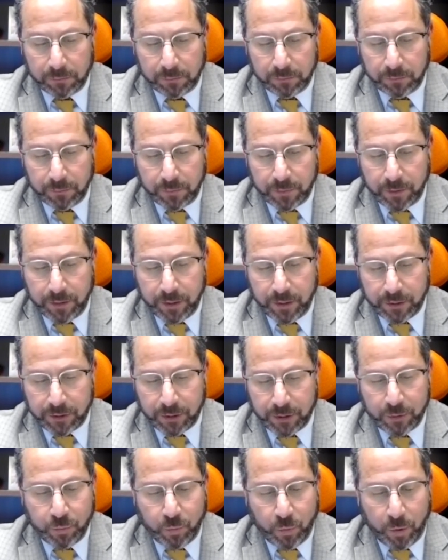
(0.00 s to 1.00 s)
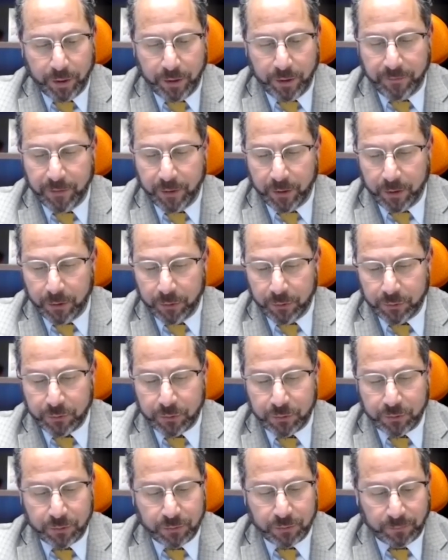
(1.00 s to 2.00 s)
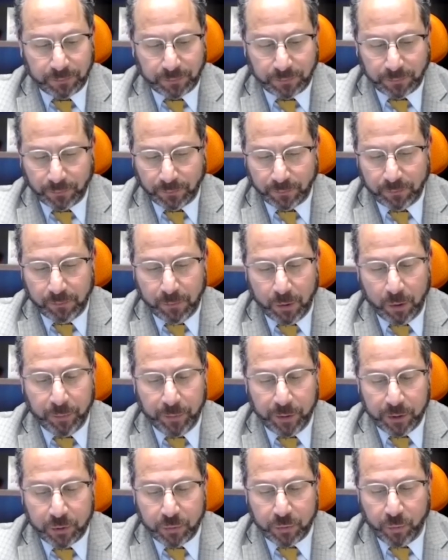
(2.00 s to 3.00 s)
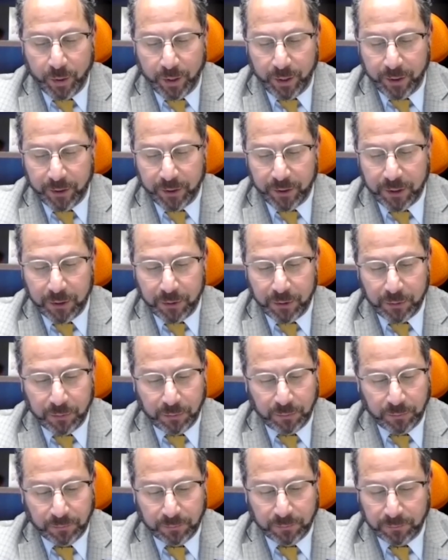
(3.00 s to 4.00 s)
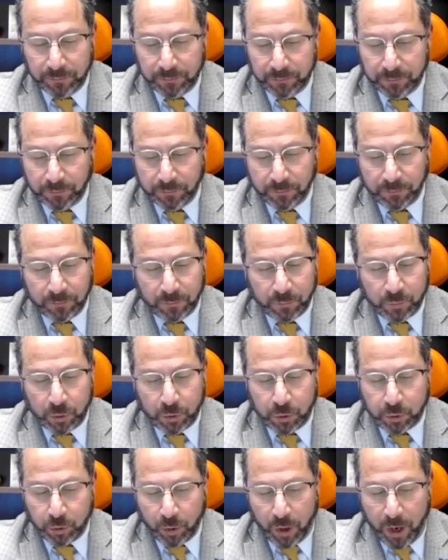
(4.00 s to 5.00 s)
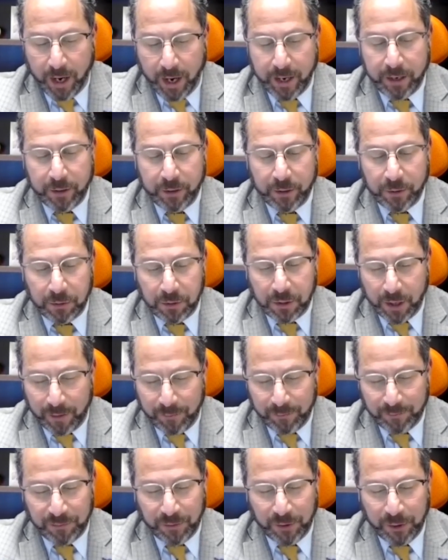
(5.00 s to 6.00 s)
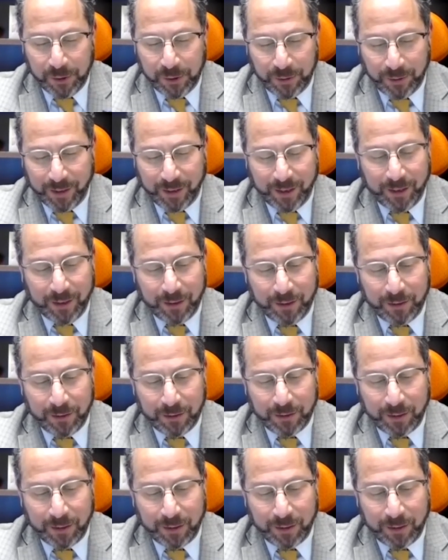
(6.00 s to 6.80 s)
this is one of those moments where you try to comfort and